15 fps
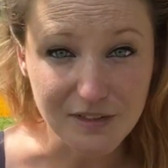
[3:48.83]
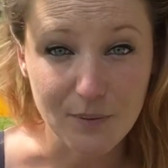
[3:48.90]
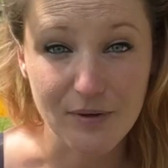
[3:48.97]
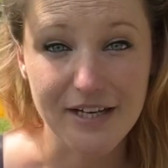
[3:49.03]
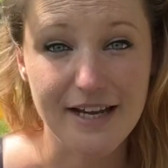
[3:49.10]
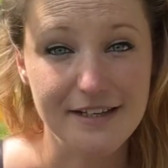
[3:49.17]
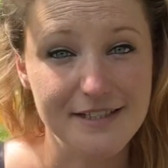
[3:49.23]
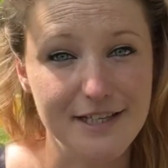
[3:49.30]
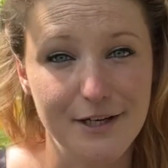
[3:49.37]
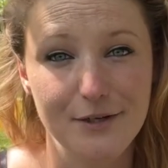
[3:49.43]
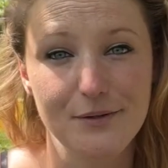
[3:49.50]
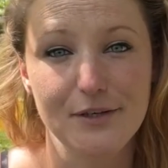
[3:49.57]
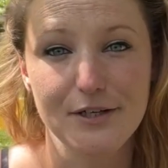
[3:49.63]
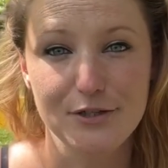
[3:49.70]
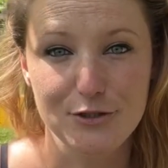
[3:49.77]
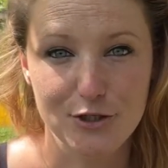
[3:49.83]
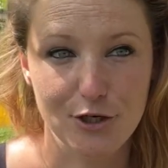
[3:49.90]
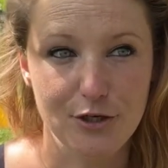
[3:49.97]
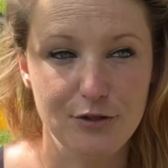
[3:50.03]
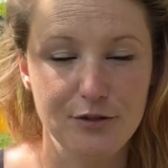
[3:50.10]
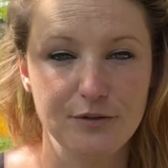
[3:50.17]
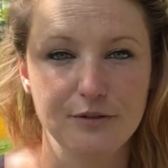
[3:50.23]
But yeah, so
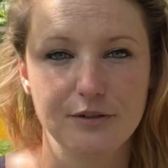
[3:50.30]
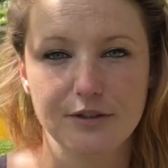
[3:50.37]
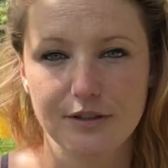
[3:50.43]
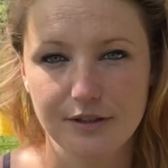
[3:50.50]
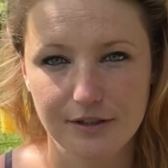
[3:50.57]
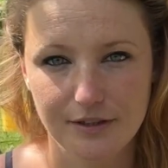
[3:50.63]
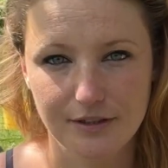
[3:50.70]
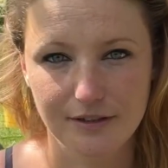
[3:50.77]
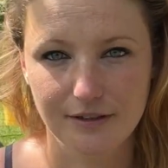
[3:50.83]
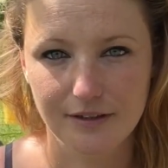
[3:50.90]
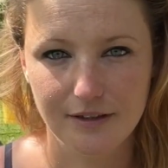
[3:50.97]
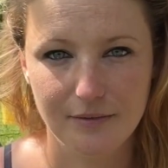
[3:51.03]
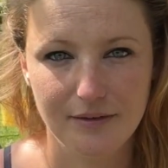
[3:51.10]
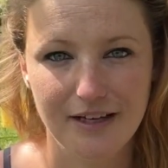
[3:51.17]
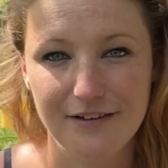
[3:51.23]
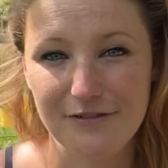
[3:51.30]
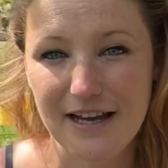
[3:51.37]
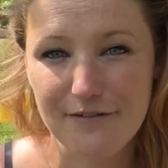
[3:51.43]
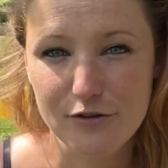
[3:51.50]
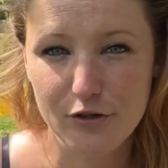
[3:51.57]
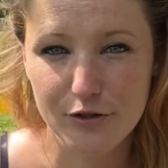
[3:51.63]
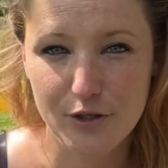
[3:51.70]
June, if you
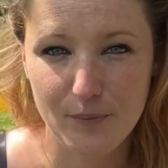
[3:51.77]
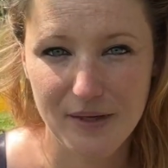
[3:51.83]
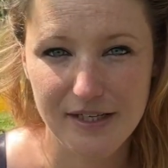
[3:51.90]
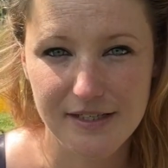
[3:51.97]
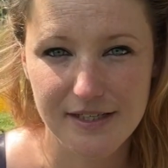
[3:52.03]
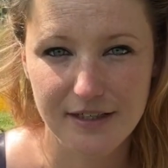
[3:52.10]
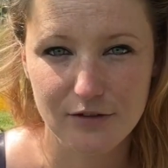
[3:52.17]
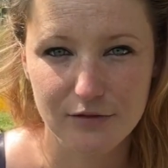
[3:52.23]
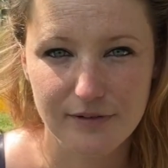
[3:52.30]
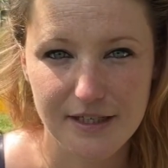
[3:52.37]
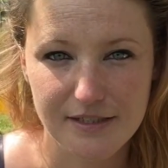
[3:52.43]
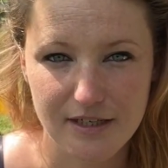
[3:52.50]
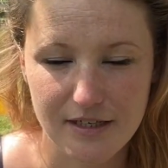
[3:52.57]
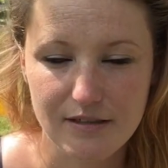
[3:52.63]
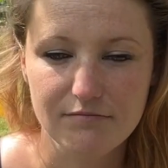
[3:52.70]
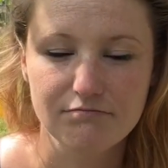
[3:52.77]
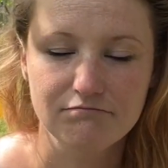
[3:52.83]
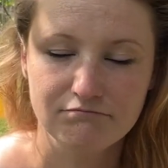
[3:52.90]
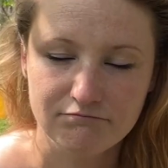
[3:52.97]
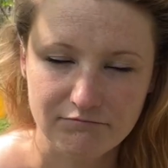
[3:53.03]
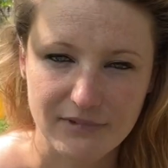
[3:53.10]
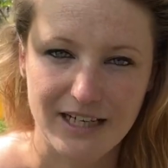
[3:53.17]
haven't got your beans in already,
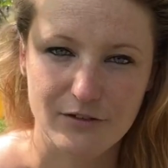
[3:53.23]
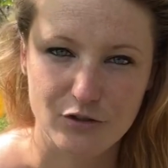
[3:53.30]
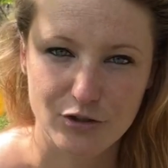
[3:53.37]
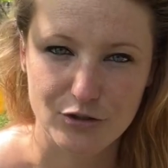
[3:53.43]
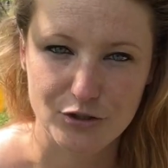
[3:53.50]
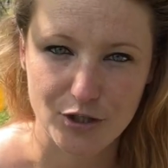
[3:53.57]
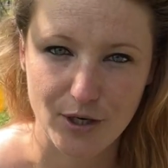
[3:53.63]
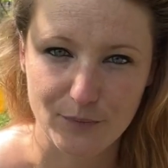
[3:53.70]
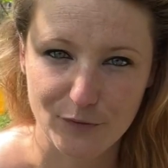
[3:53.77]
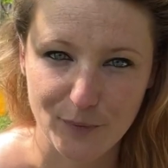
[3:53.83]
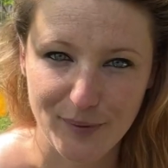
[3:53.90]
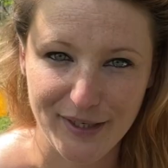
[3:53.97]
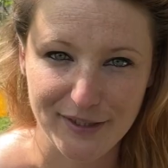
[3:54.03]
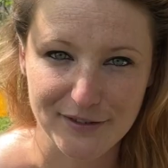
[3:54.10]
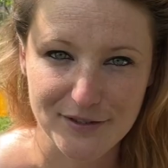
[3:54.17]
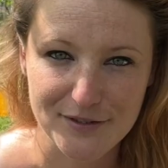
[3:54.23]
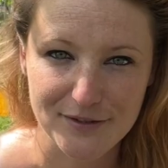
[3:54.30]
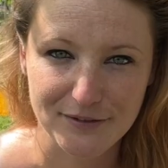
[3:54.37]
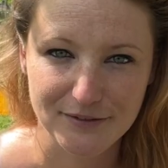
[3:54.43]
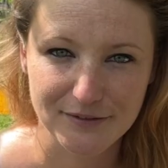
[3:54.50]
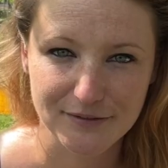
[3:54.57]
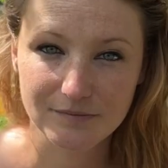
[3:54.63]
now's a good time for beans.
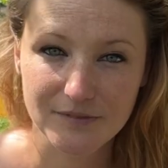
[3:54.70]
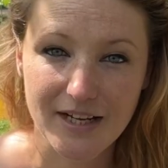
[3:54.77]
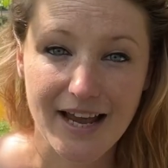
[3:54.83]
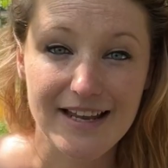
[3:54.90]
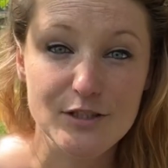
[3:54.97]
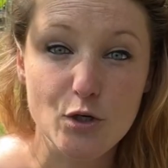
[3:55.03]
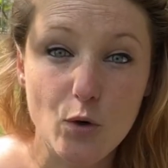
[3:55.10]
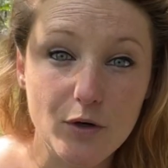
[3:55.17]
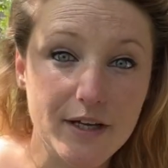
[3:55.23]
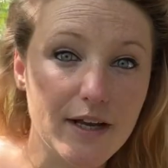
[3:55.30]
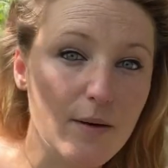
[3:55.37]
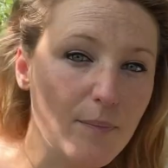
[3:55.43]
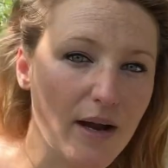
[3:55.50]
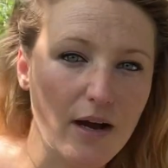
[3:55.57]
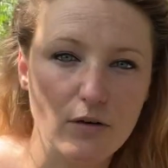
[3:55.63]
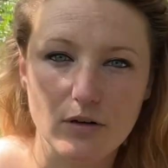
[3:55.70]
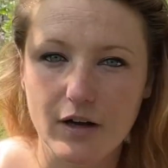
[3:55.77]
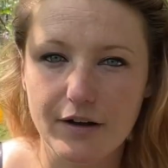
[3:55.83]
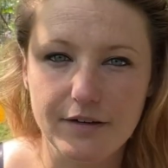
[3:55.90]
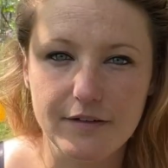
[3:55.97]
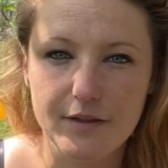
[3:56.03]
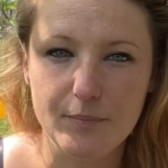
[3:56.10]
And talking about
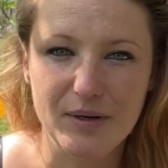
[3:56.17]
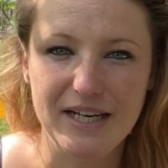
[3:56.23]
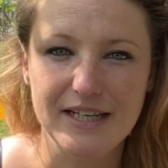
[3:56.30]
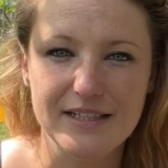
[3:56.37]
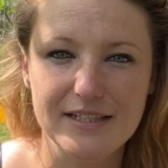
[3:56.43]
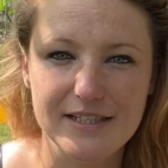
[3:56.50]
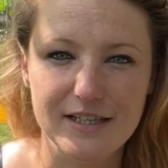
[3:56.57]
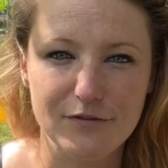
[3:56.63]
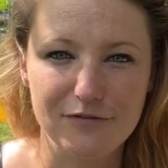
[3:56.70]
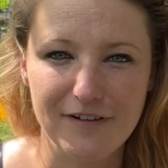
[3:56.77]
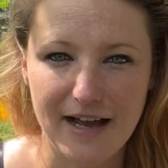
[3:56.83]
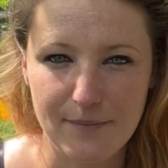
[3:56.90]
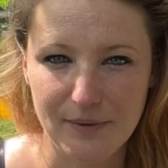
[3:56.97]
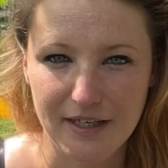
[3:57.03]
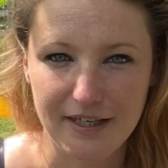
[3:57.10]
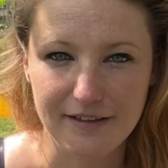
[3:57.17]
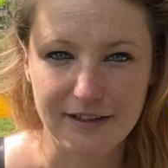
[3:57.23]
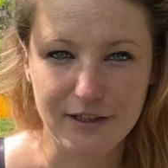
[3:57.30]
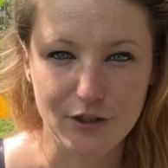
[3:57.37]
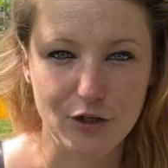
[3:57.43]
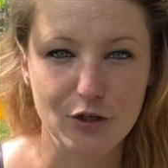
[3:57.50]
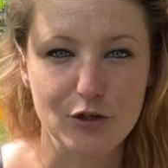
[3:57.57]
kind of the beans family, the
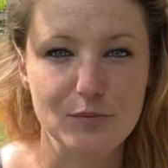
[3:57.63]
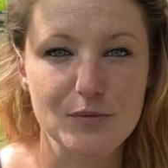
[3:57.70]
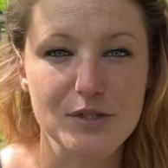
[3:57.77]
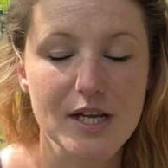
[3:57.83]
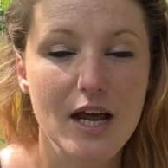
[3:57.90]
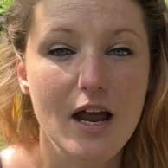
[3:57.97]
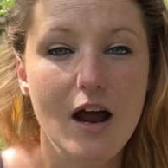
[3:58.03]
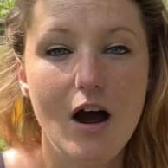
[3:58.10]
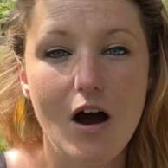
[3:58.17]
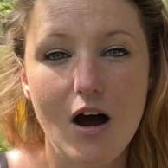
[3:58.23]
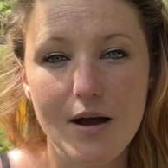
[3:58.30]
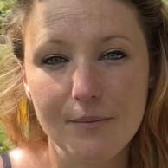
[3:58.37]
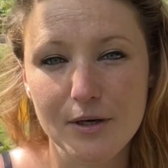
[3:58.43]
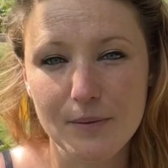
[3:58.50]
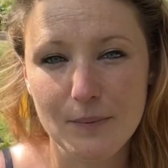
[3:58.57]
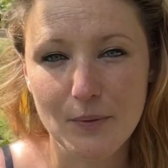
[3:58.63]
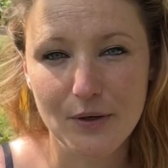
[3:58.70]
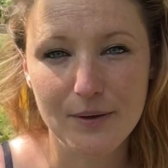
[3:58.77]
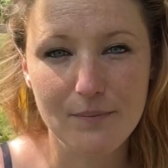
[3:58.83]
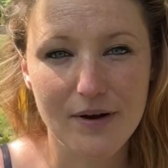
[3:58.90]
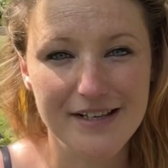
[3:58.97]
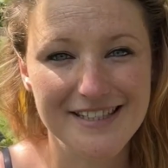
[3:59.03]
legumes, I'm going to be
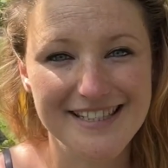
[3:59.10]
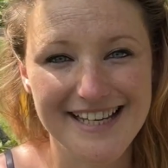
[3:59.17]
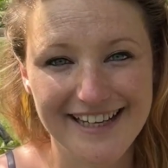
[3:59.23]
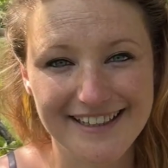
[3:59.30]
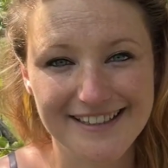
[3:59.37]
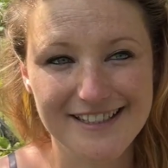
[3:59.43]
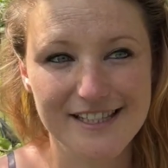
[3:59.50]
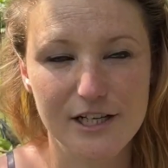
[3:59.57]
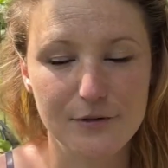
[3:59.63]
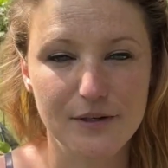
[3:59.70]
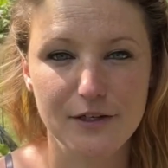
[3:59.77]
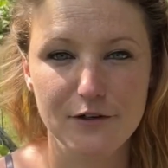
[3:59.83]
putting my second sowing